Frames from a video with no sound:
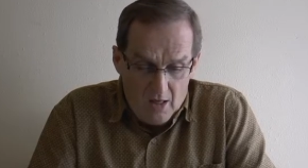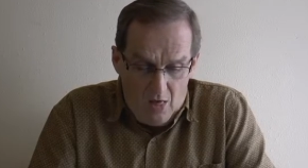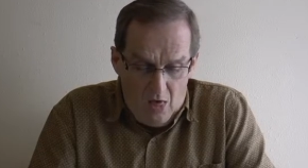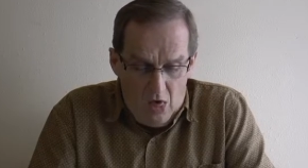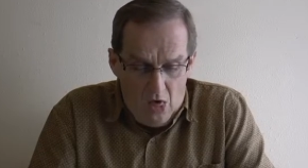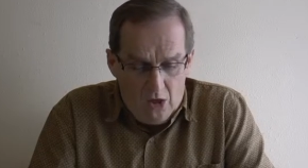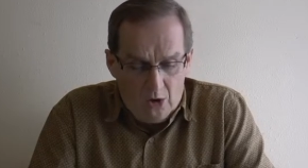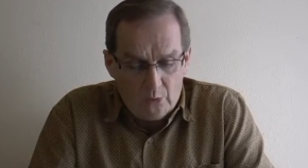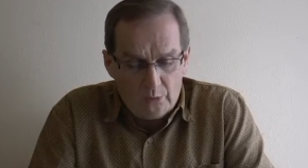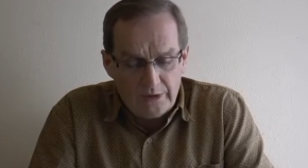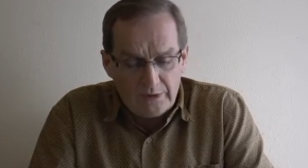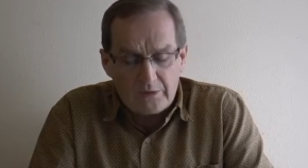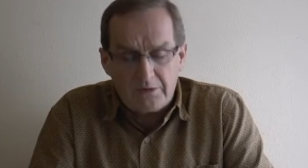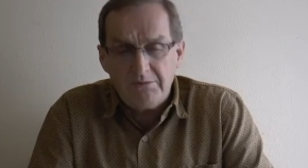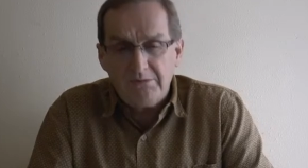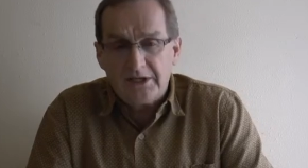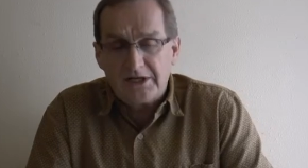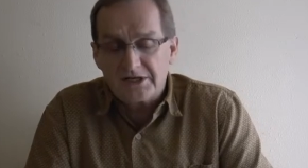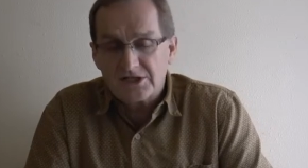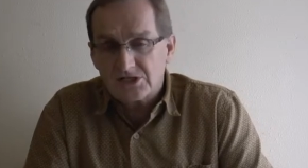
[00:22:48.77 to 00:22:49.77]
We were
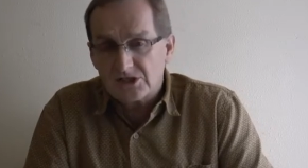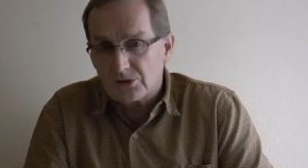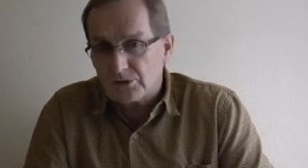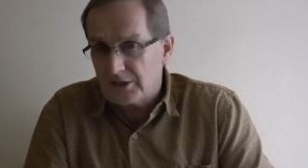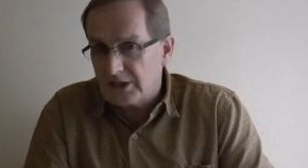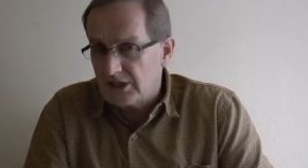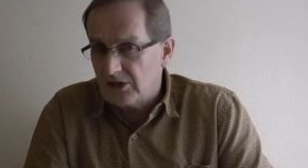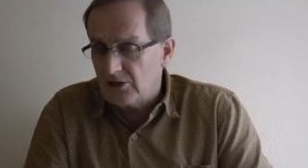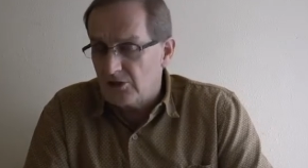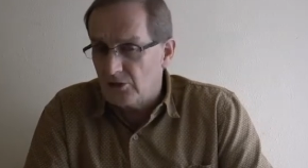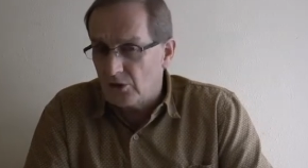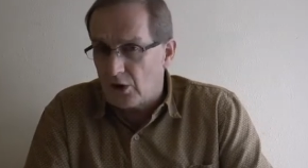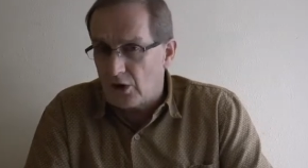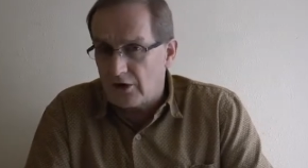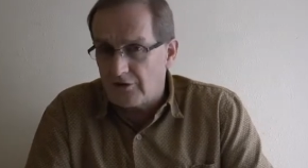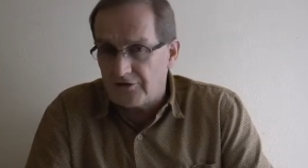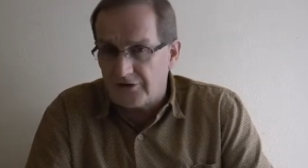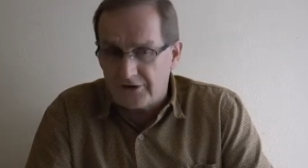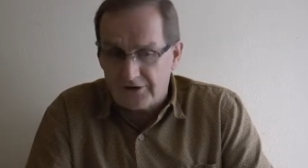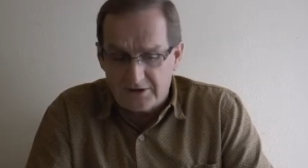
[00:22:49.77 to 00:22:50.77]
ministering in
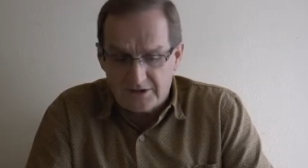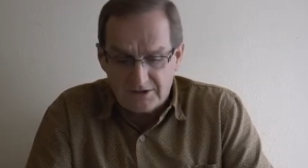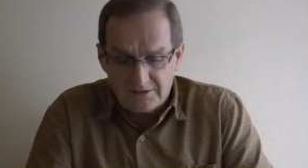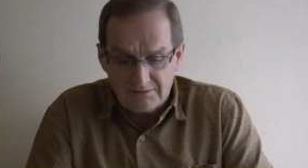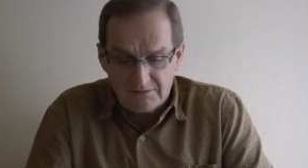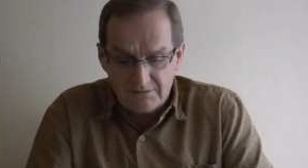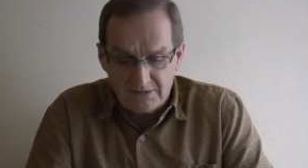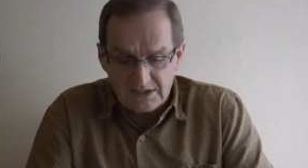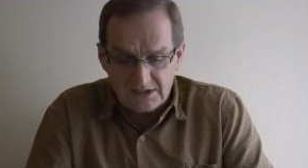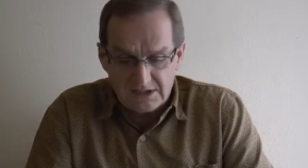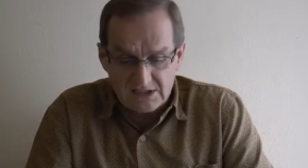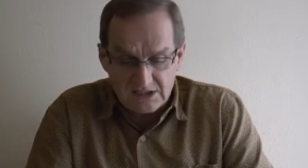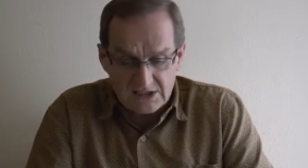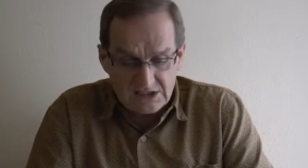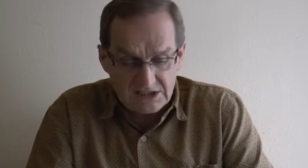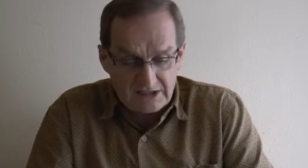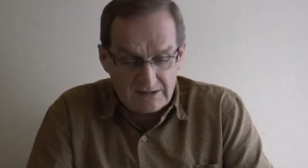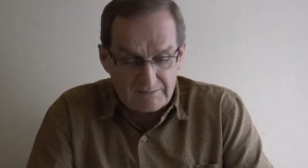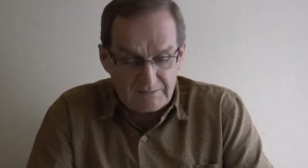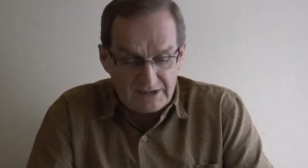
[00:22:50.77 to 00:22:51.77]
northern
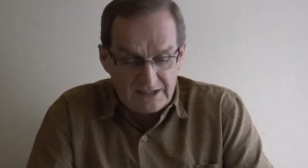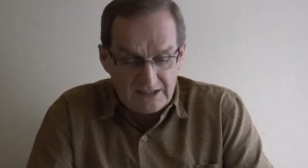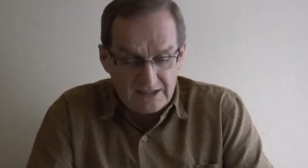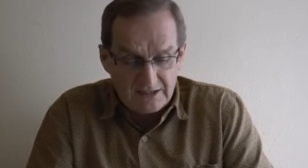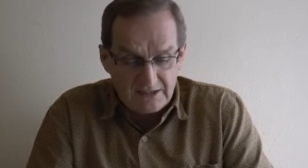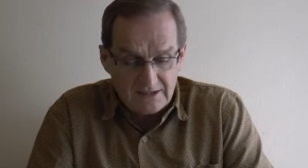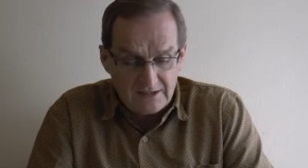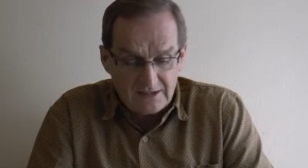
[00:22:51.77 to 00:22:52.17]
Mississippi.